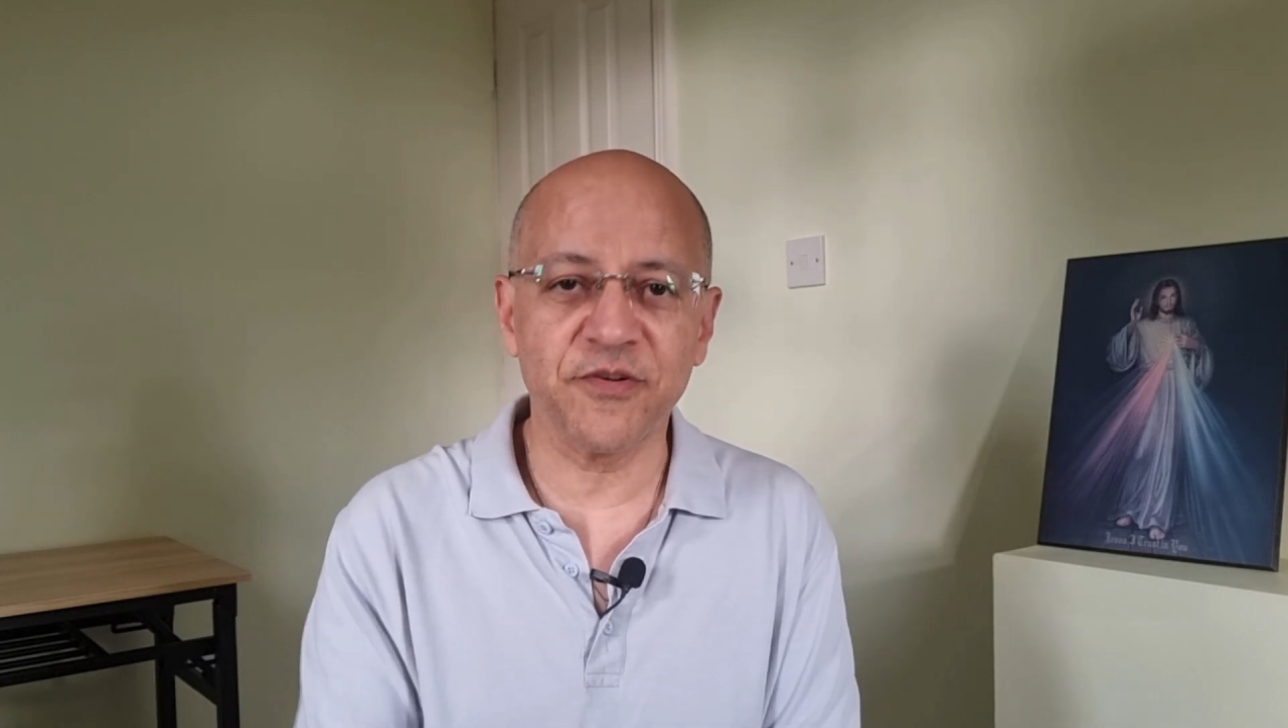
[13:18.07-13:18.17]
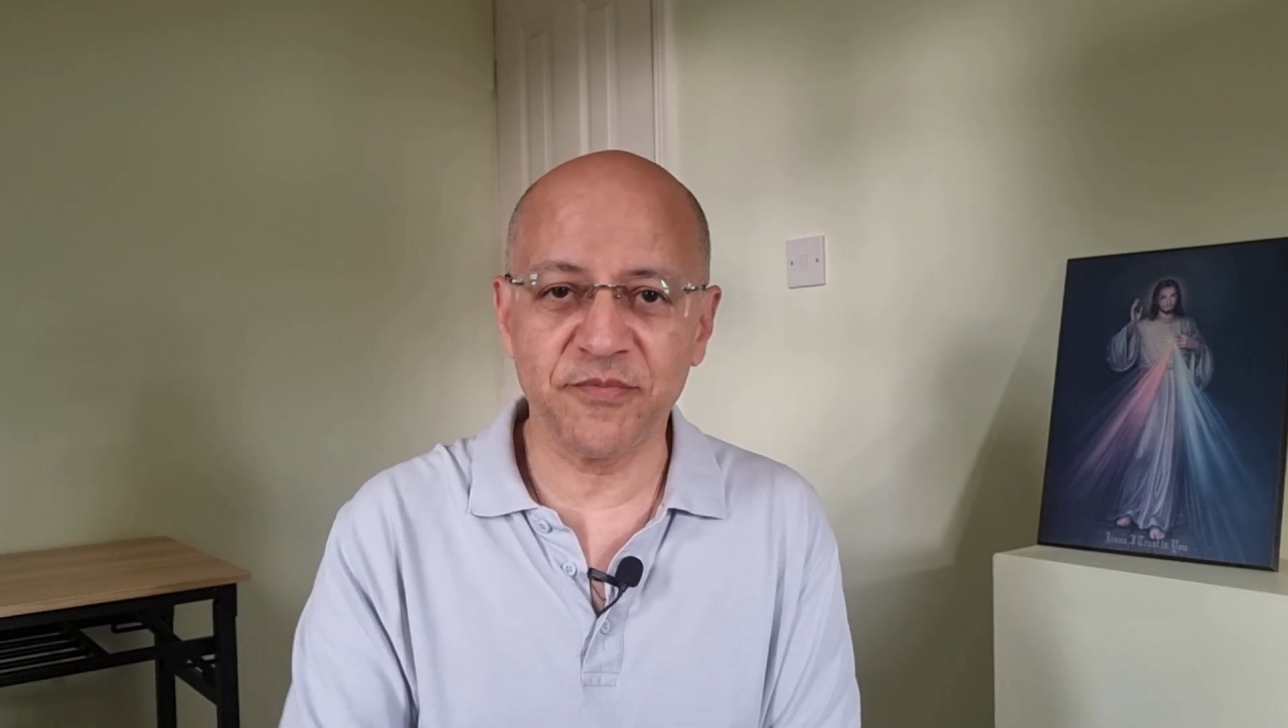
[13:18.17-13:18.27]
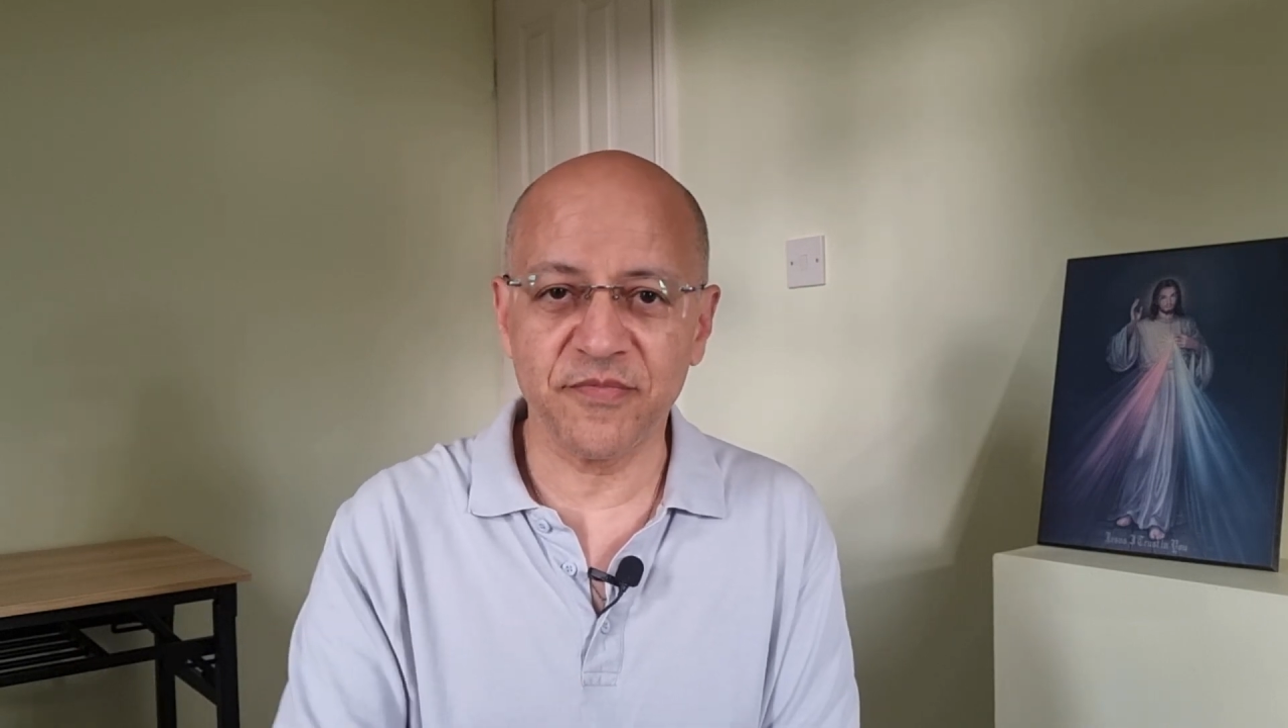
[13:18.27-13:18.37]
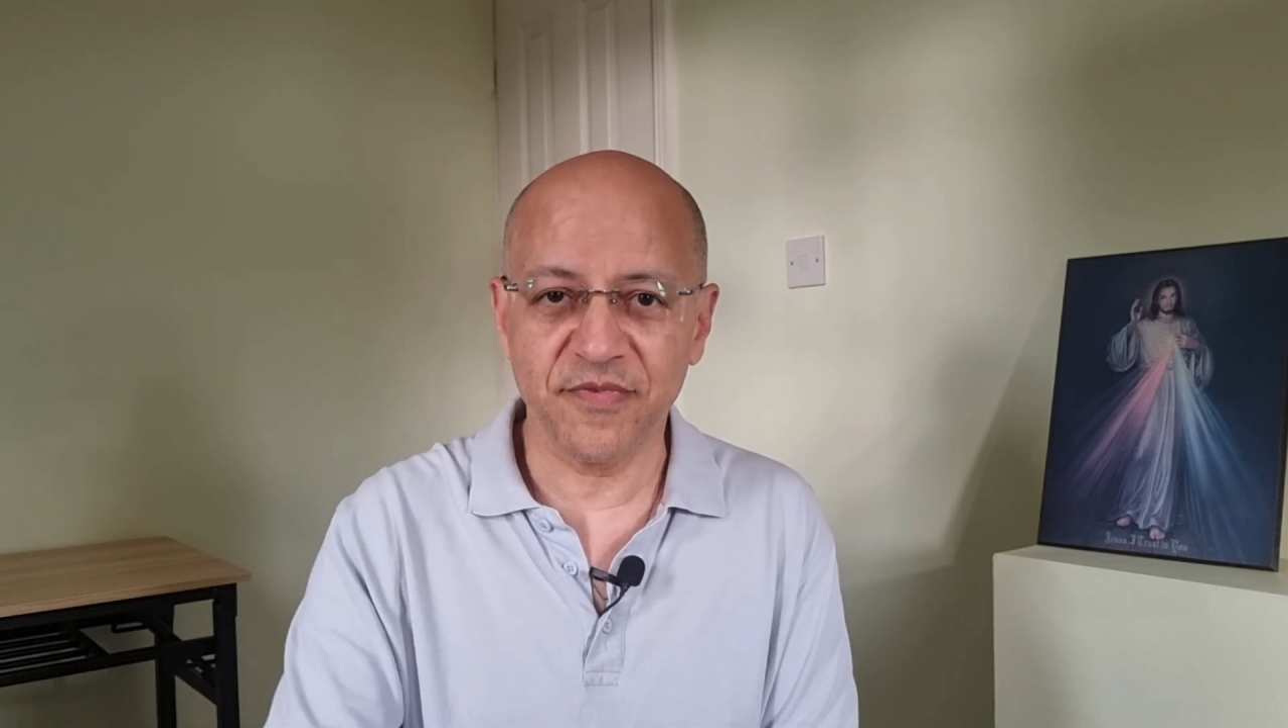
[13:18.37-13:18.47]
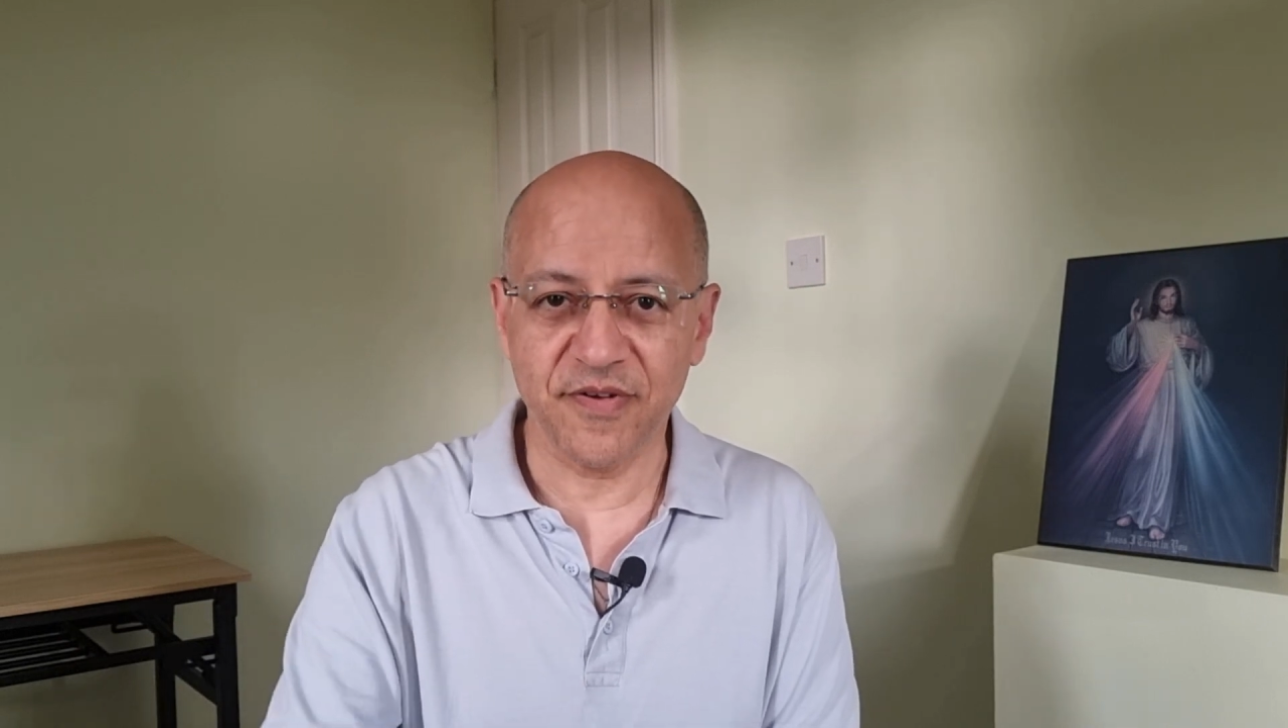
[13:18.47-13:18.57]

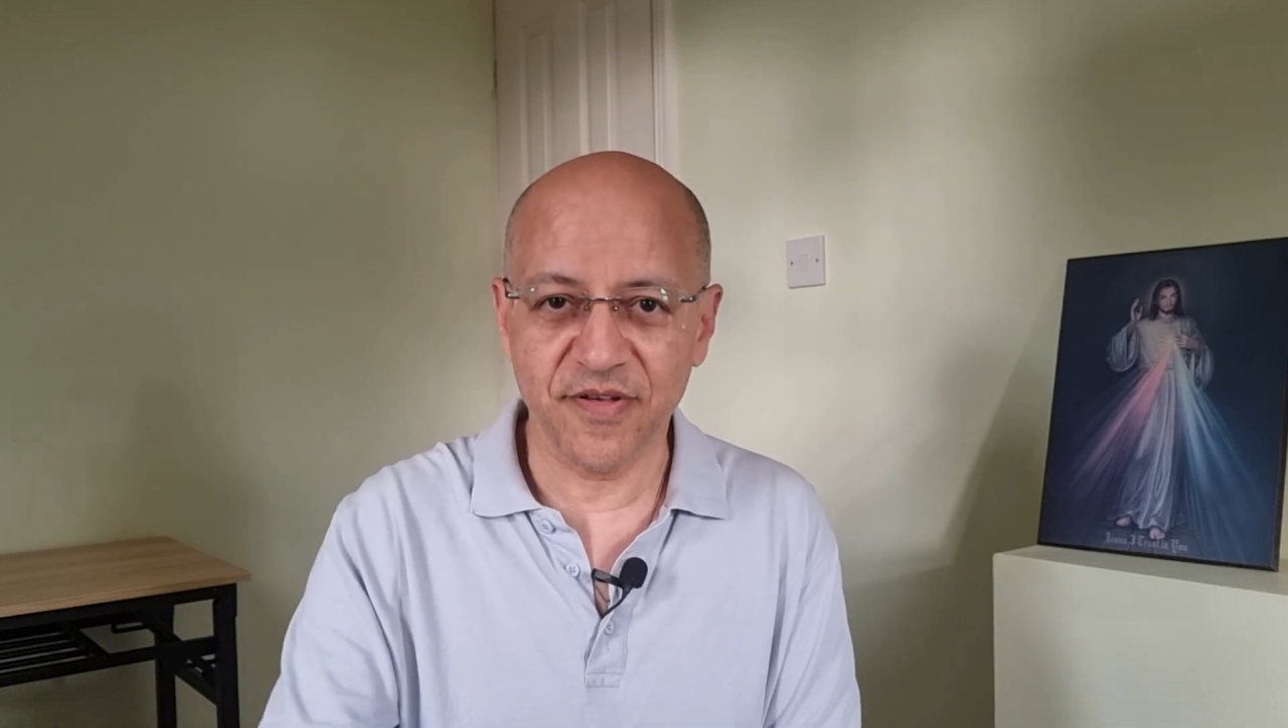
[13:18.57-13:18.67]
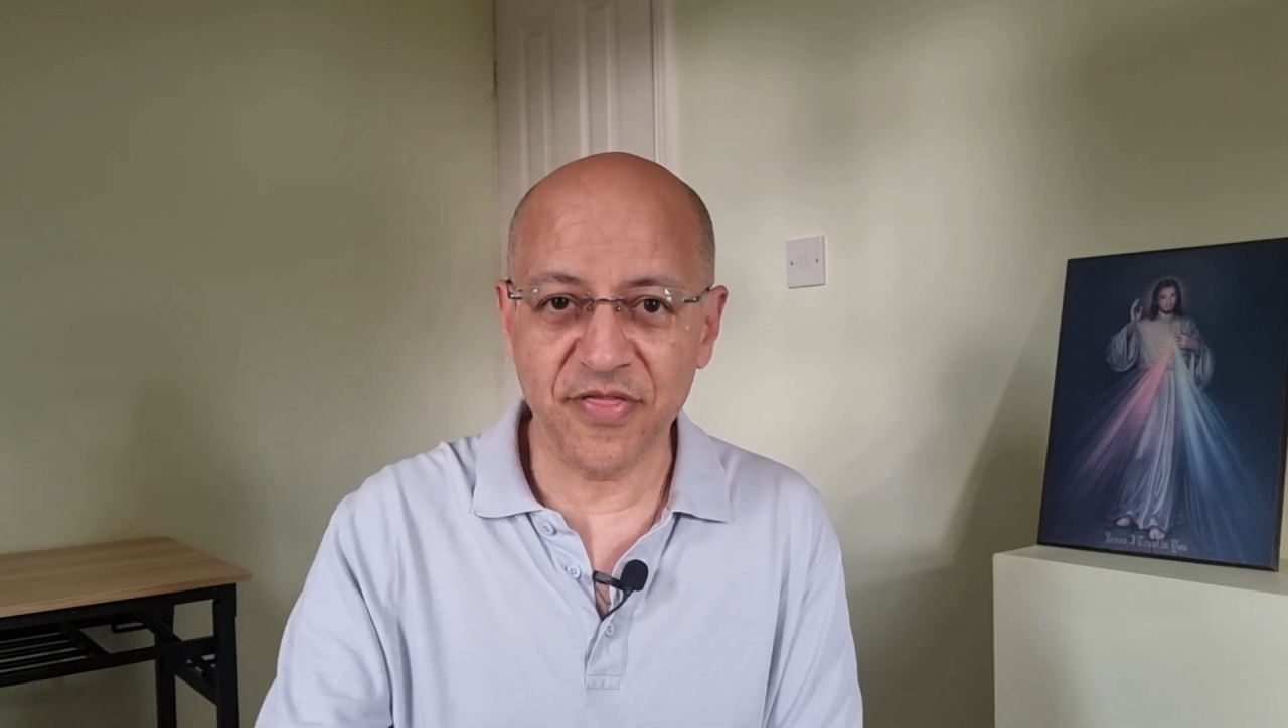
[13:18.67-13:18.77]
from